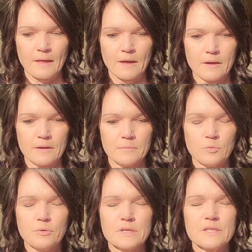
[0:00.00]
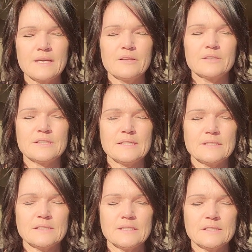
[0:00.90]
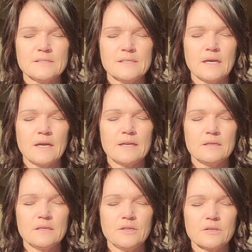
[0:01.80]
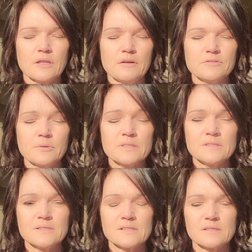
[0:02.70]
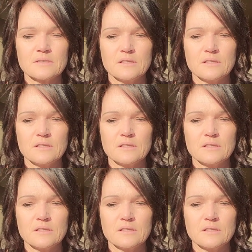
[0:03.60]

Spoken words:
One of the other things is that your loved ones,